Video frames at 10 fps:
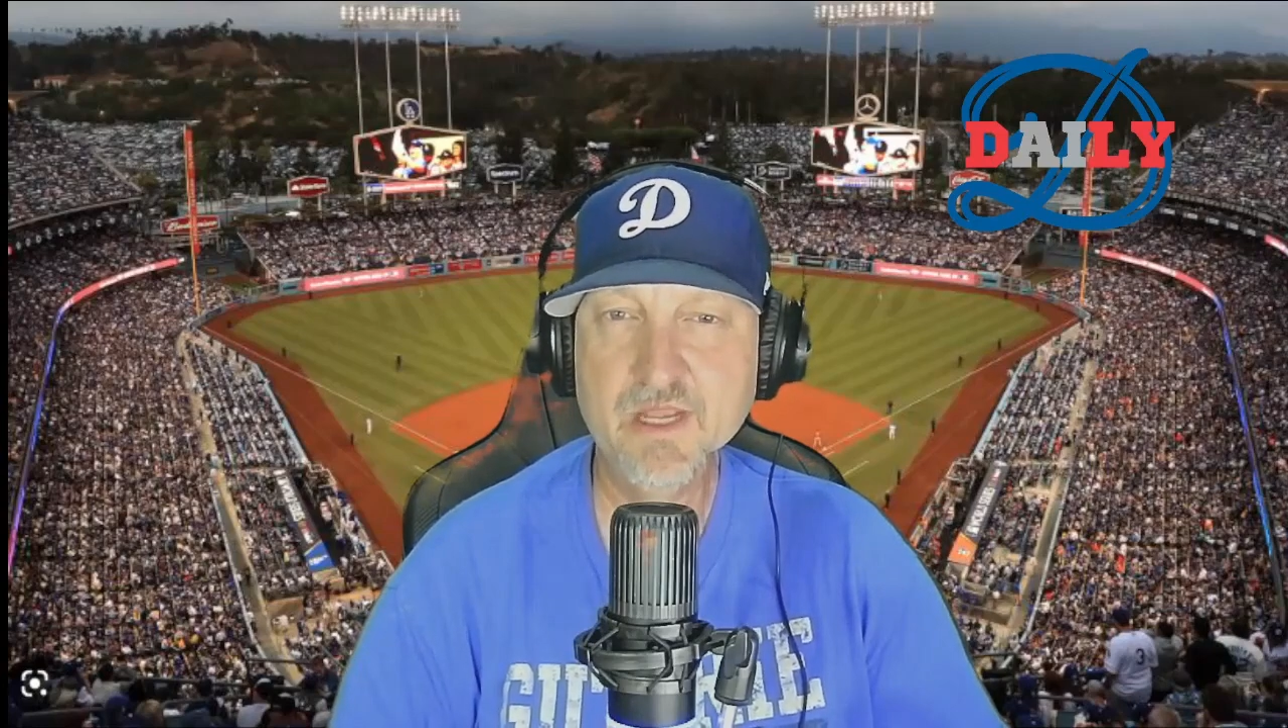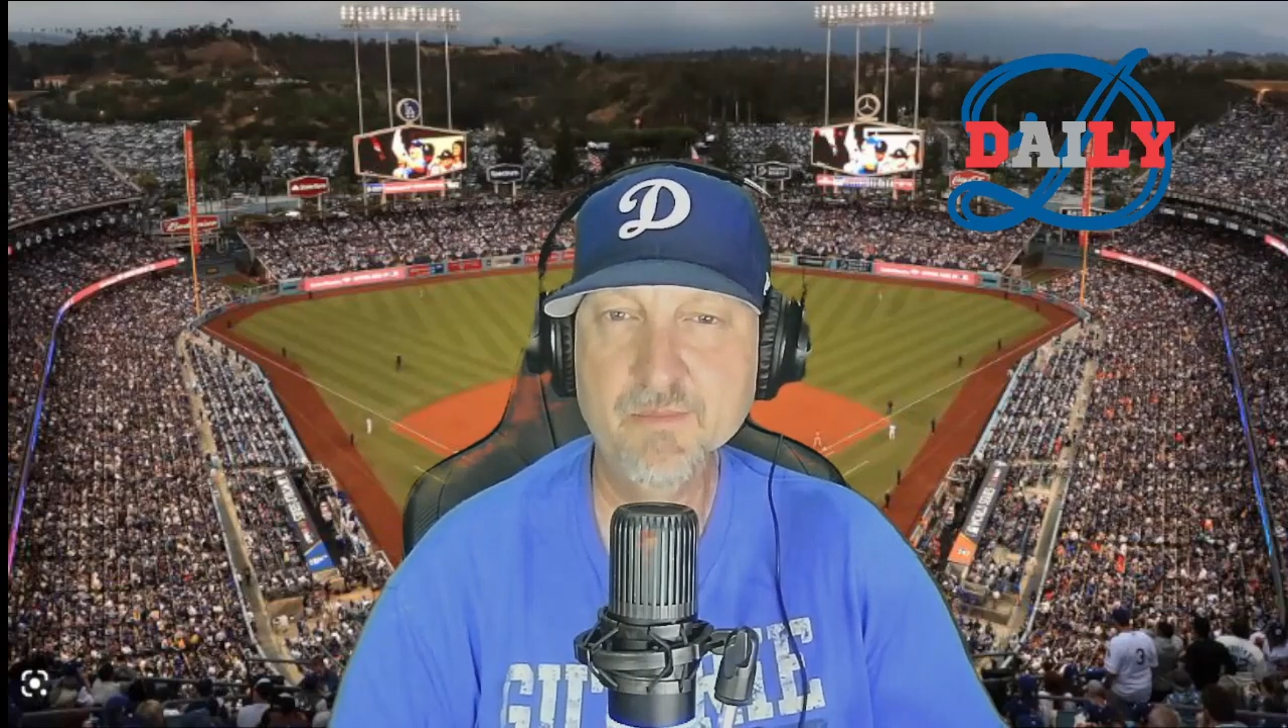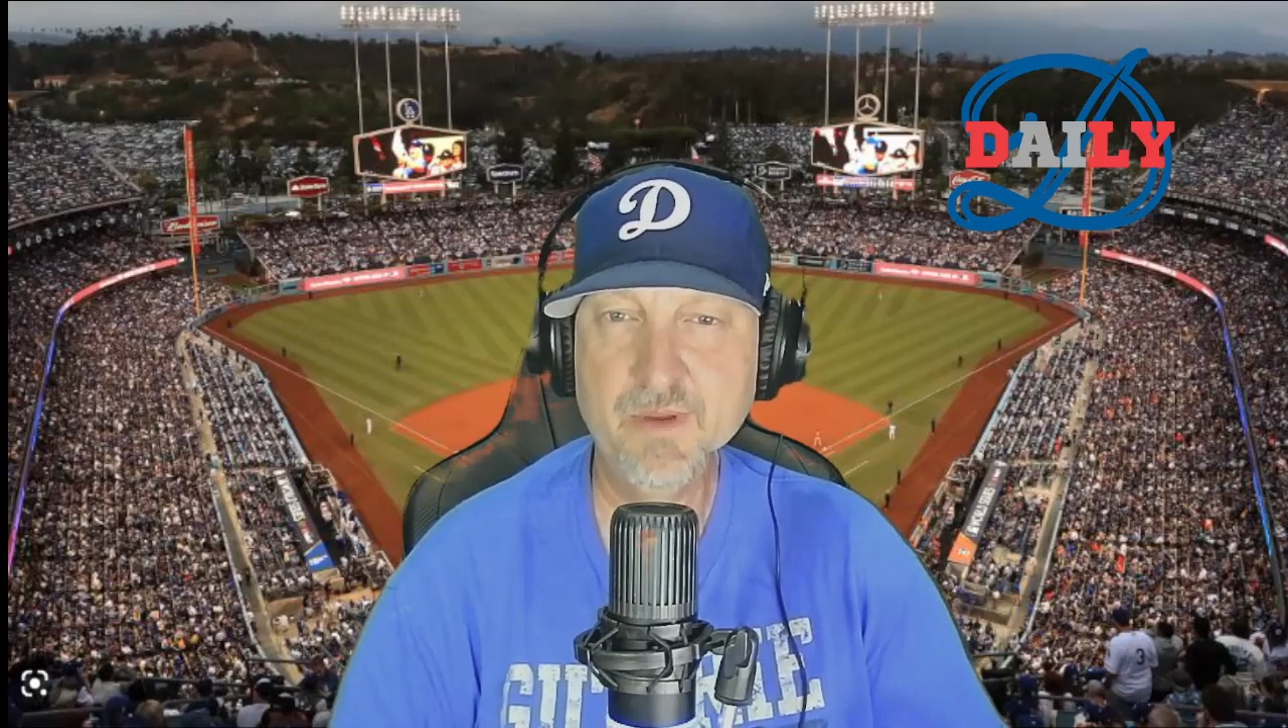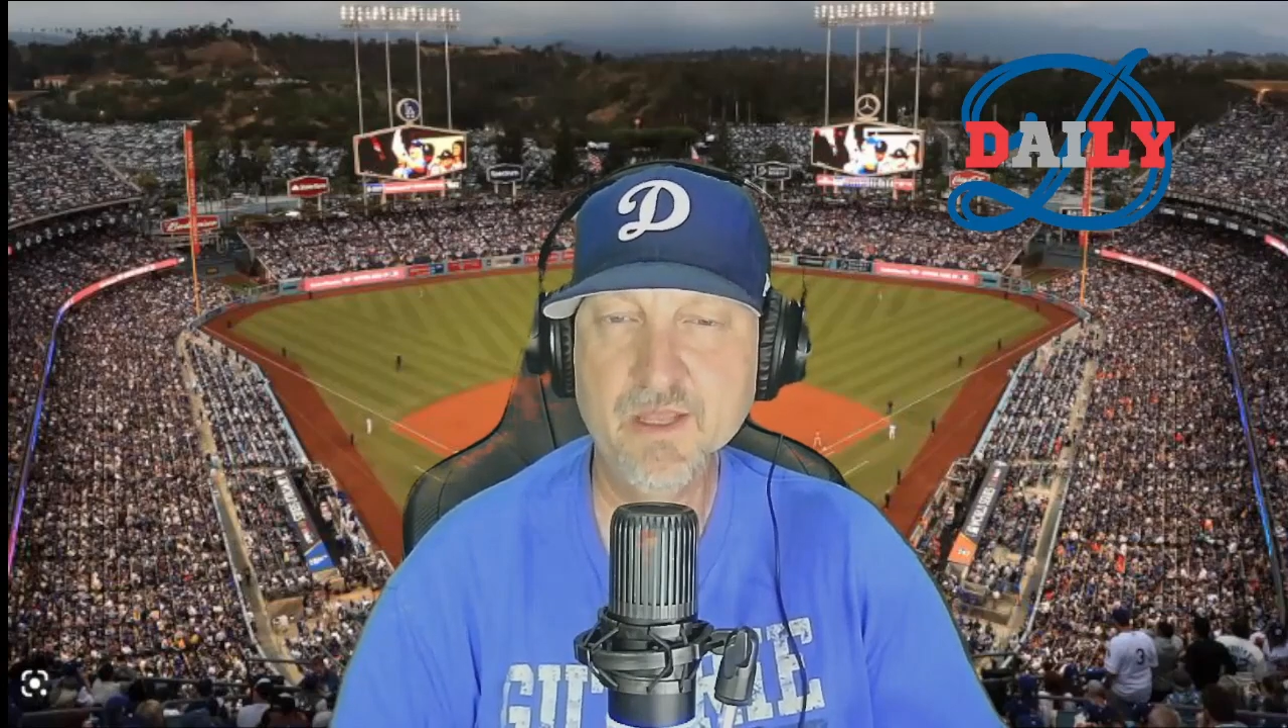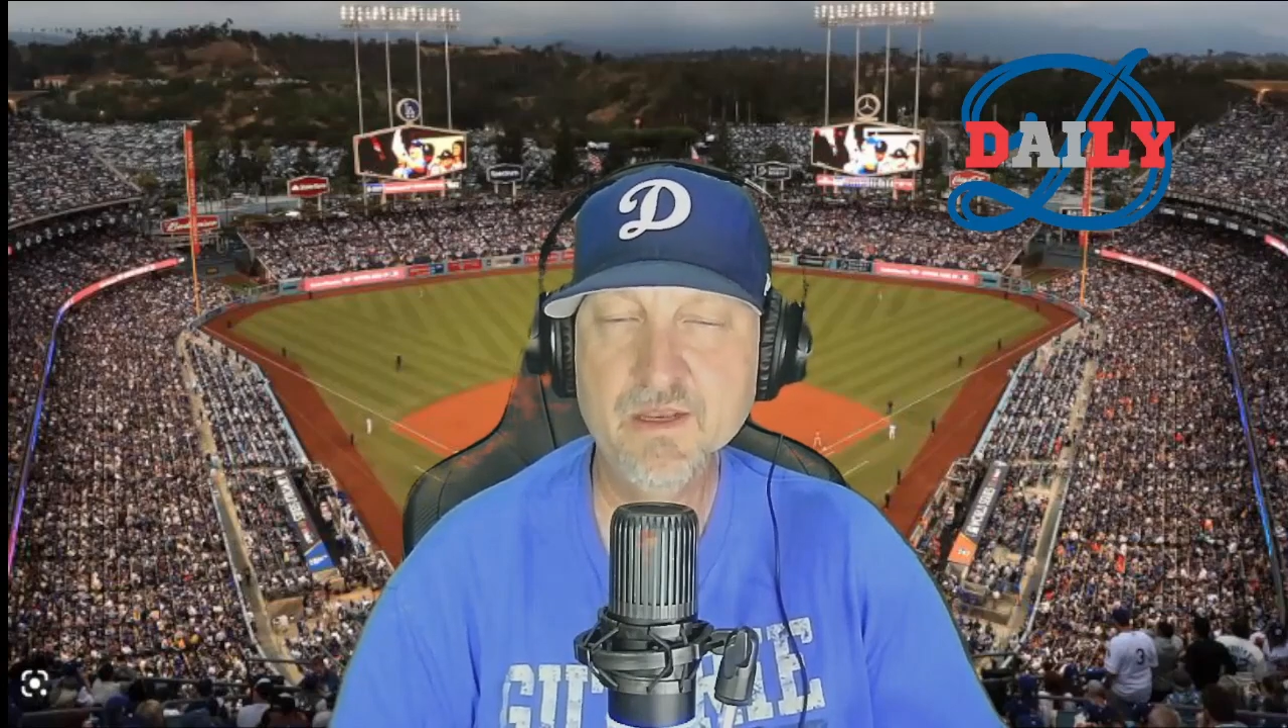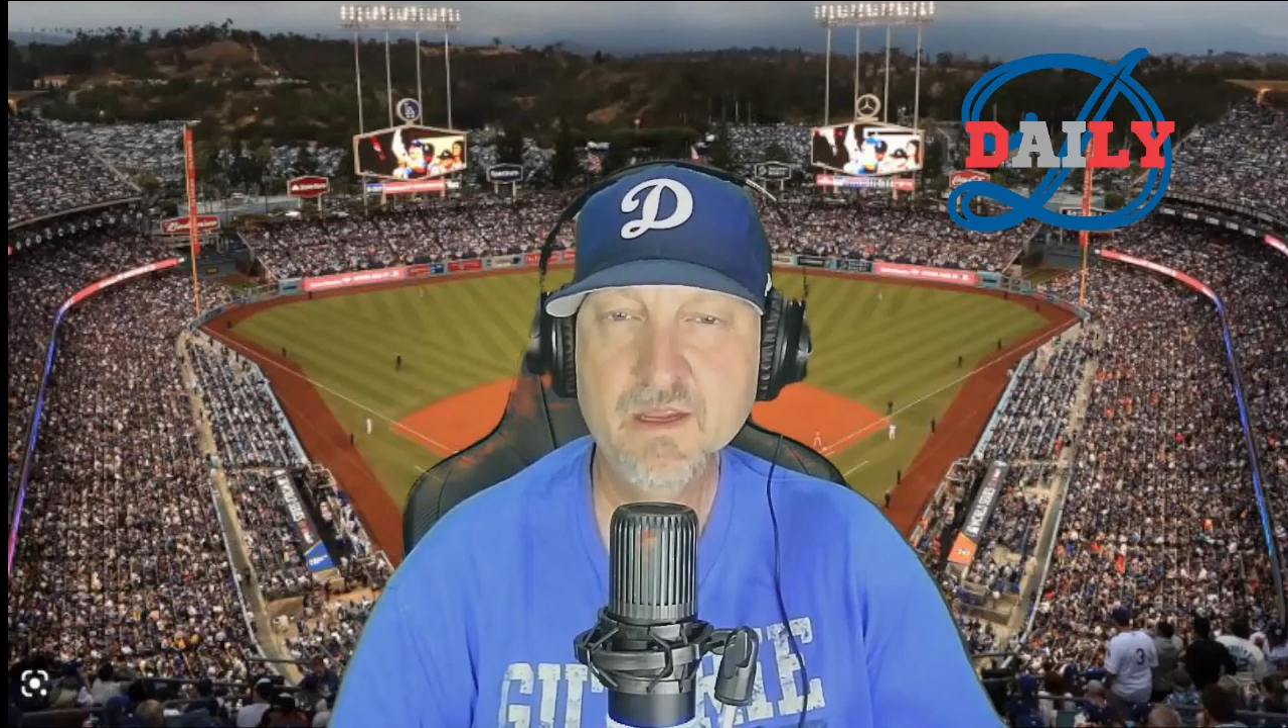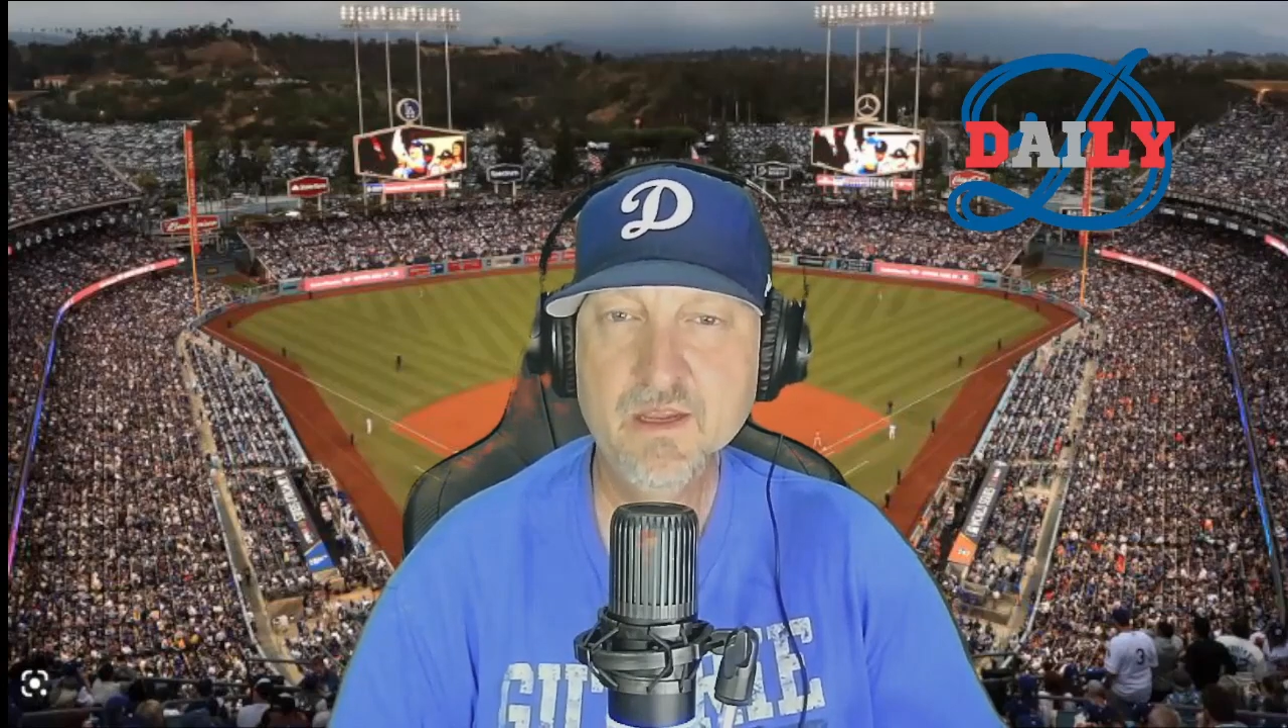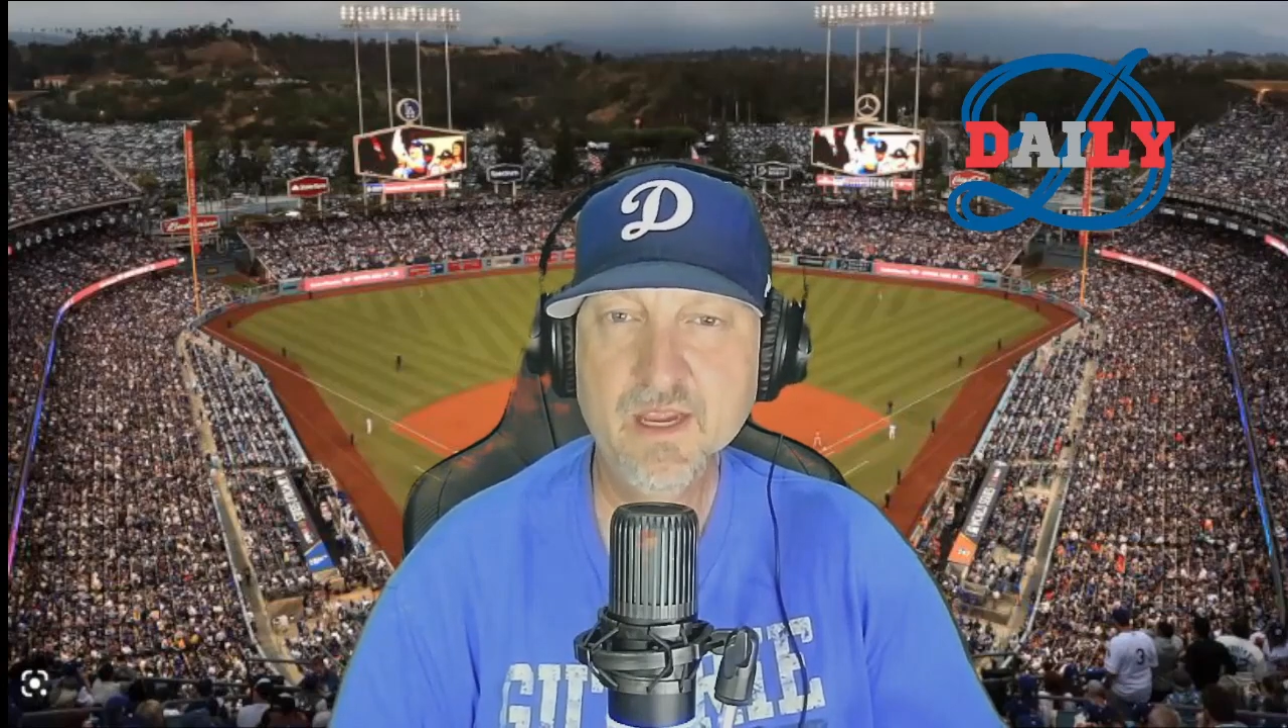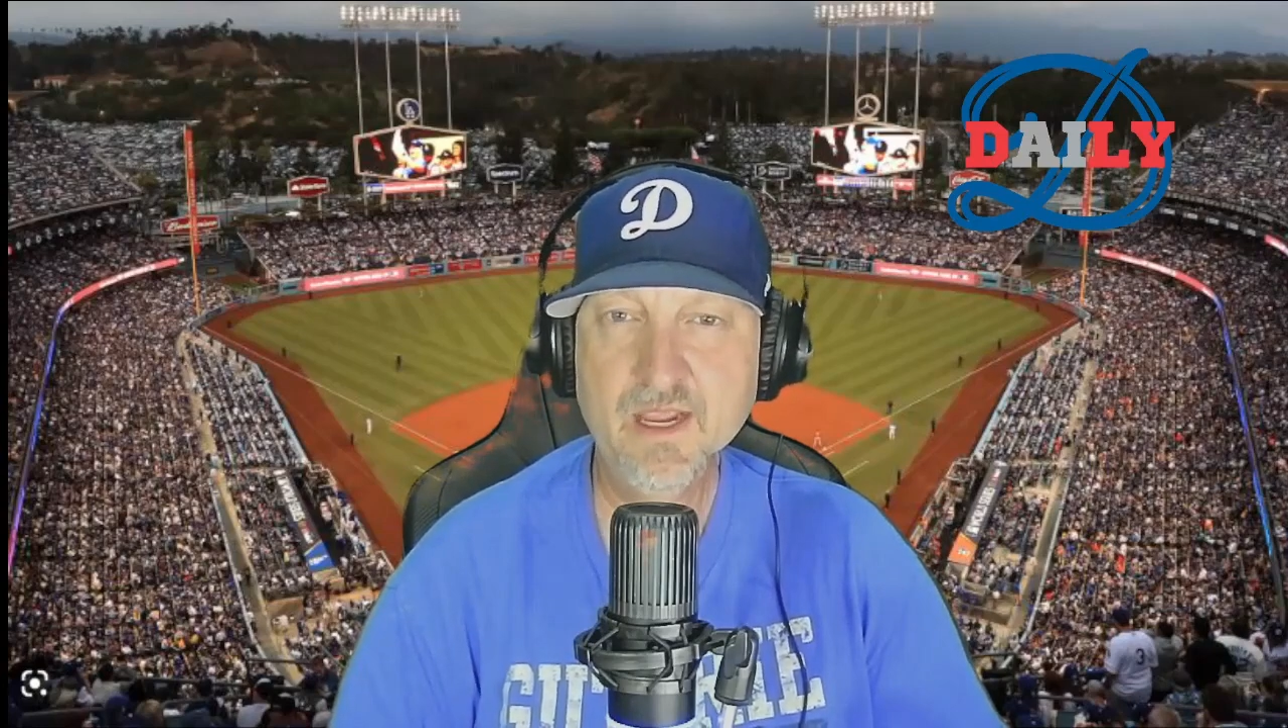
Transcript: come in